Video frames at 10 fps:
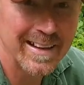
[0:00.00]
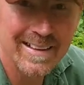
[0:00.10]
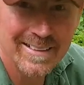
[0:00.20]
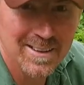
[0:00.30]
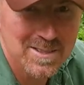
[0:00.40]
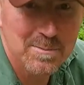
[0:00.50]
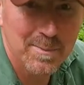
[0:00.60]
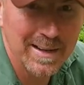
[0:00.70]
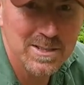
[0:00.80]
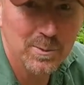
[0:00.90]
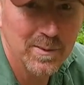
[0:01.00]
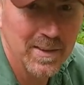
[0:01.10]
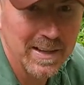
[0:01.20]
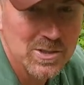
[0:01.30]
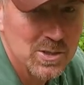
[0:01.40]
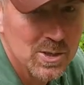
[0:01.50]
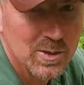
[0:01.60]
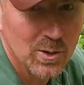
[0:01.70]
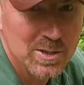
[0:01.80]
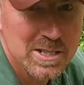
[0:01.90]
It doesn't matter with these,
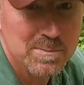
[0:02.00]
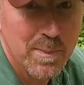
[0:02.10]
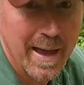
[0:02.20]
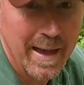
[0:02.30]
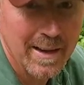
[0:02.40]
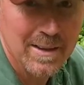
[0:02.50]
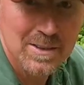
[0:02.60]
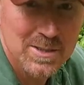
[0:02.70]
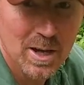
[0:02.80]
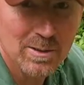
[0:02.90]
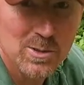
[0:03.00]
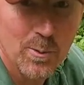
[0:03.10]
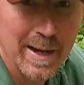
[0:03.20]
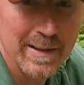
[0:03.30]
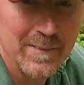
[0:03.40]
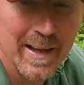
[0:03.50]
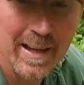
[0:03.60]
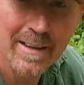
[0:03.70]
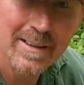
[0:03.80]
you've got a spare tucked away in there.